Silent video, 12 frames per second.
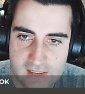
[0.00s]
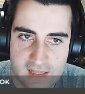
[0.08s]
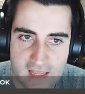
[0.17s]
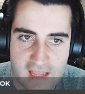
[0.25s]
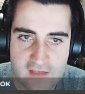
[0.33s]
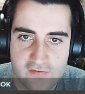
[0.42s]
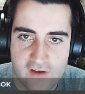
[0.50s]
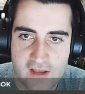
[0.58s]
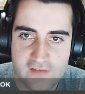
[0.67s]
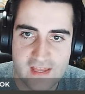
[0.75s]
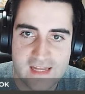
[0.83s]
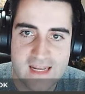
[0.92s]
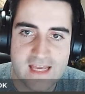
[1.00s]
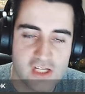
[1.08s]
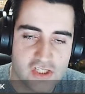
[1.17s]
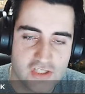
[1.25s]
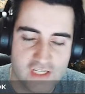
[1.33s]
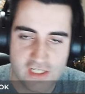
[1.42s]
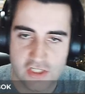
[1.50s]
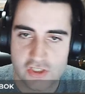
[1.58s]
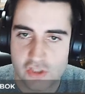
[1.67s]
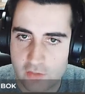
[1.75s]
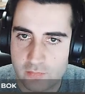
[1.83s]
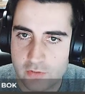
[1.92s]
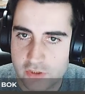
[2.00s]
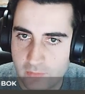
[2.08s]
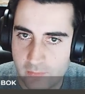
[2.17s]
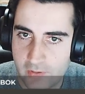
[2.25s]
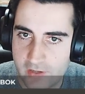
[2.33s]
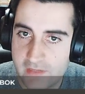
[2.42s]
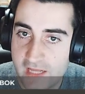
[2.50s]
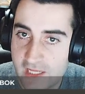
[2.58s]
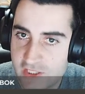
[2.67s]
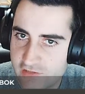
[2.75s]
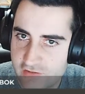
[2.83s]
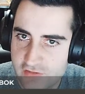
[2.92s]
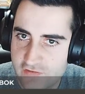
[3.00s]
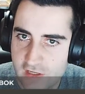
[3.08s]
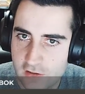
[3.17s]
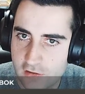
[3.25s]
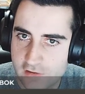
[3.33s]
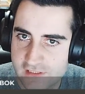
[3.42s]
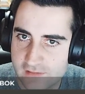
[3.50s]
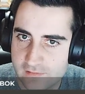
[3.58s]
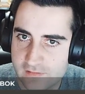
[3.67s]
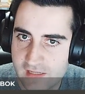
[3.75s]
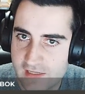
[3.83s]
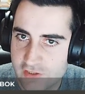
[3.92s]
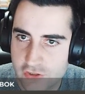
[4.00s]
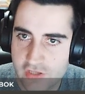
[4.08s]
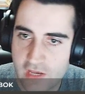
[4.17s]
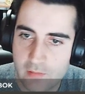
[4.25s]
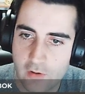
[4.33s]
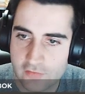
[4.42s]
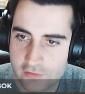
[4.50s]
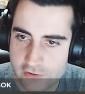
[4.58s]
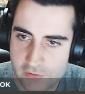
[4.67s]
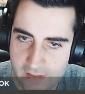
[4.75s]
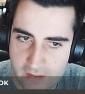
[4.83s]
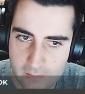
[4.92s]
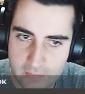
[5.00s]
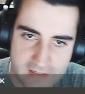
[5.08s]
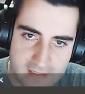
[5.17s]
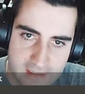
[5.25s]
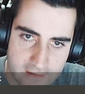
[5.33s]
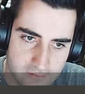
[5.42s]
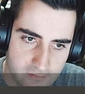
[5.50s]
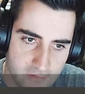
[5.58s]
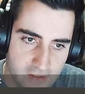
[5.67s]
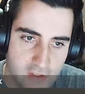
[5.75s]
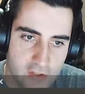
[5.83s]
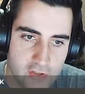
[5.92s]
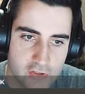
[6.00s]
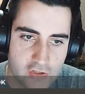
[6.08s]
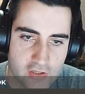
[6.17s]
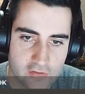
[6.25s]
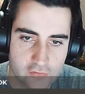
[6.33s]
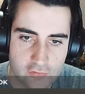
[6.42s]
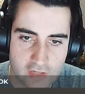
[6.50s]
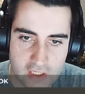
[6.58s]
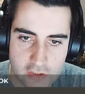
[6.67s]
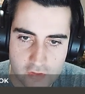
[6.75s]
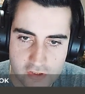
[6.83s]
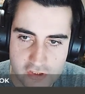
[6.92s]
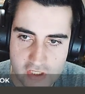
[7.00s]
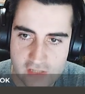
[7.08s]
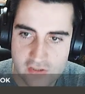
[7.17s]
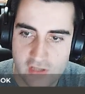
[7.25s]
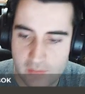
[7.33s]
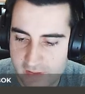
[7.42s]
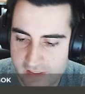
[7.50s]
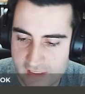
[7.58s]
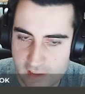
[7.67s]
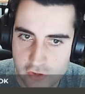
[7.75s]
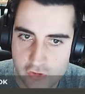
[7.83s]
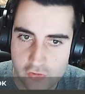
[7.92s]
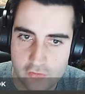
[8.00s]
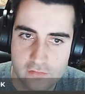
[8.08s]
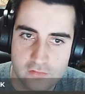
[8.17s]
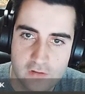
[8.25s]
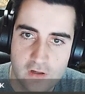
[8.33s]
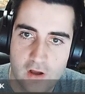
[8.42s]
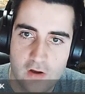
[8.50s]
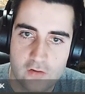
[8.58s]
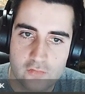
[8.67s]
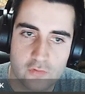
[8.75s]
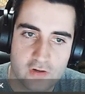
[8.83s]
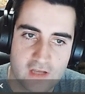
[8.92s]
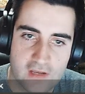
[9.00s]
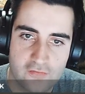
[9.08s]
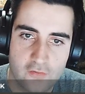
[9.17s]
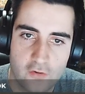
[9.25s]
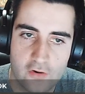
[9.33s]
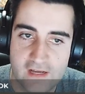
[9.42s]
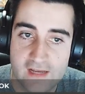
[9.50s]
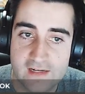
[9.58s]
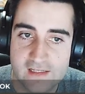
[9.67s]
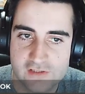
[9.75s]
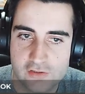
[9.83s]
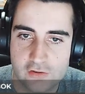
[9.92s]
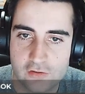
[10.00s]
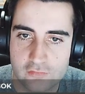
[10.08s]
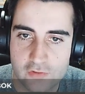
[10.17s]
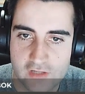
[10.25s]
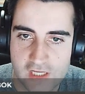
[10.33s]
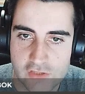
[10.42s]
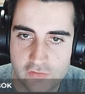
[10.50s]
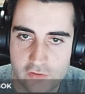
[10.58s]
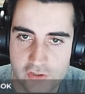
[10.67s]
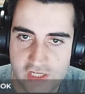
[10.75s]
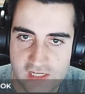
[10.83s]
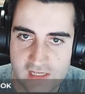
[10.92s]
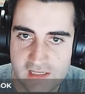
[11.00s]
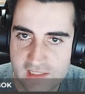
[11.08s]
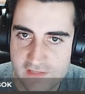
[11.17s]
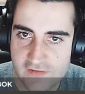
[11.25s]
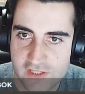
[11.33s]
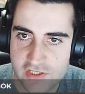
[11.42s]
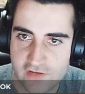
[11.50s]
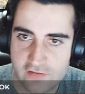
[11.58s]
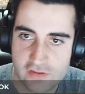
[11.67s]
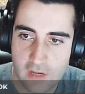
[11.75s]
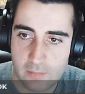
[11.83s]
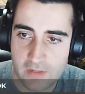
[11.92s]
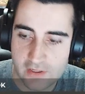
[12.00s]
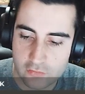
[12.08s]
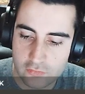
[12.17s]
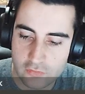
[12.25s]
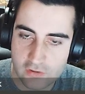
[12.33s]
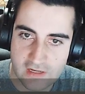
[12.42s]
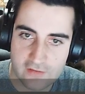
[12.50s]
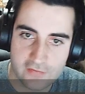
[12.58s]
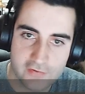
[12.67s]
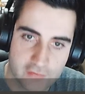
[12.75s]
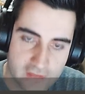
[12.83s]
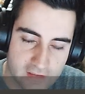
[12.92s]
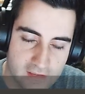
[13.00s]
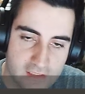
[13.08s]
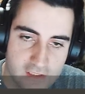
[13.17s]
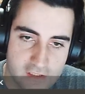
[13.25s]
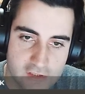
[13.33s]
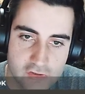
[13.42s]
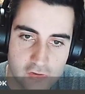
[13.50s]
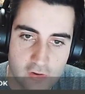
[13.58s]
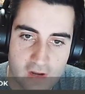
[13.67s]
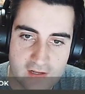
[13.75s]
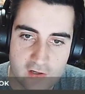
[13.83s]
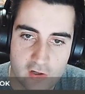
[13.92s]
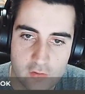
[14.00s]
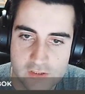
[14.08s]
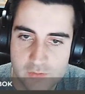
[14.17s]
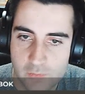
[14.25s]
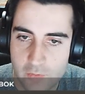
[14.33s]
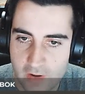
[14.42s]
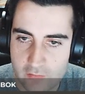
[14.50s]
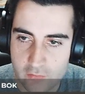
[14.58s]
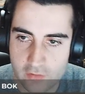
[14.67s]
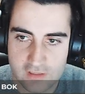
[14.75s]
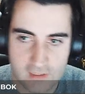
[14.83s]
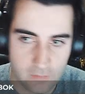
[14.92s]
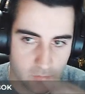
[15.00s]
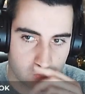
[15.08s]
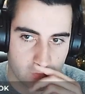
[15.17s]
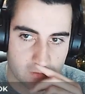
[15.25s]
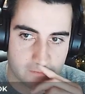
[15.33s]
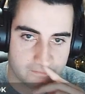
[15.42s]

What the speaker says: a5 and h6. I start pushing my pawn. I mean, h7 is very close, and then it's just game over. So m3GAN played here, trying to do rook h1 check. So I play king h2, rook a4. The idea is to go rook h4 check in case of h7. So I played rook f3. So I can always put my rook in between.